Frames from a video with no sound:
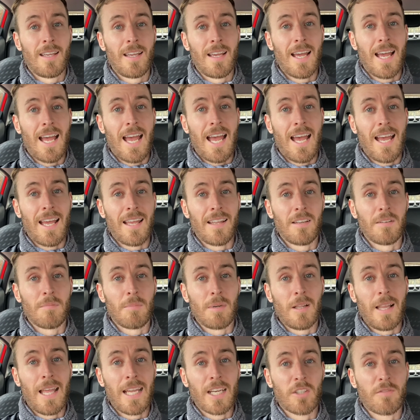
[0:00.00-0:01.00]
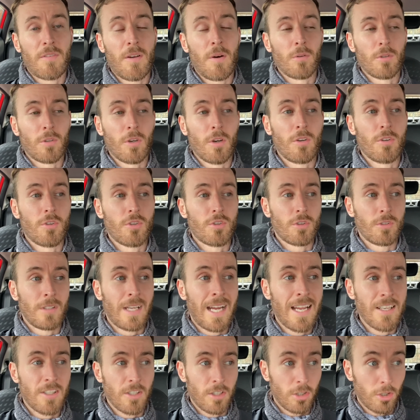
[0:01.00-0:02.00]
and my legs felt good, so that
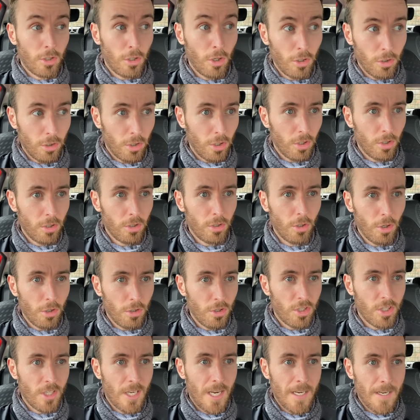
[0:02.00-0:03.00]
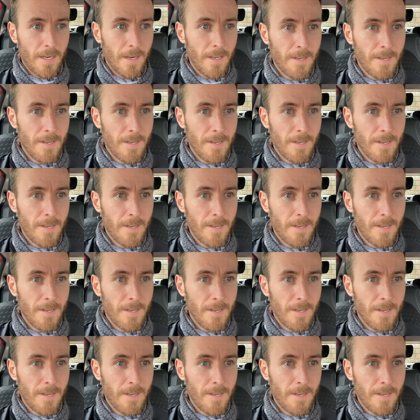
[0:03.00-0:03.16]
is a good sign.